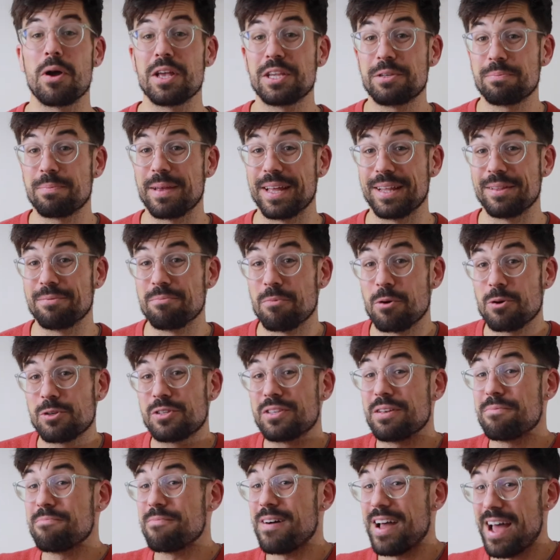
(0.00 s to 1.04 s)
I spent
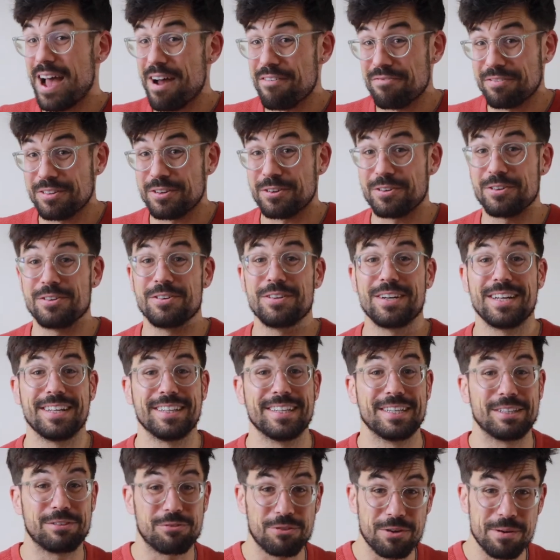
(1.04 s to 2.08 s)
most of my afternoon and
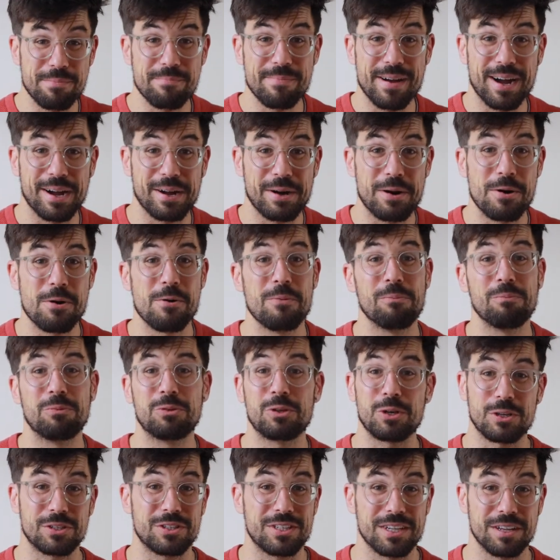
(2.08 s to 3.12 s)
the trip back home
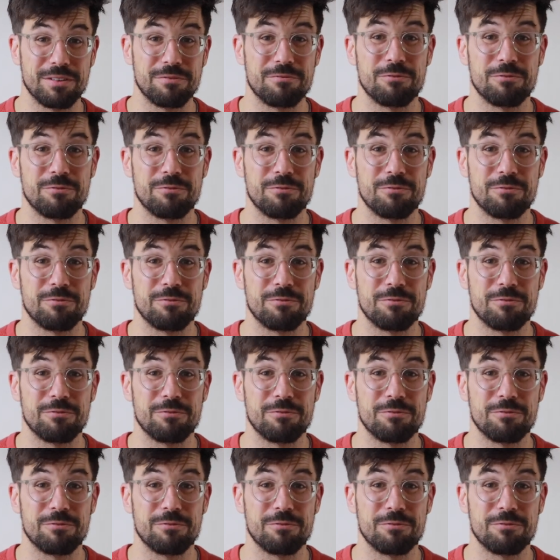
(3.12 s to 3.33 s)
tossing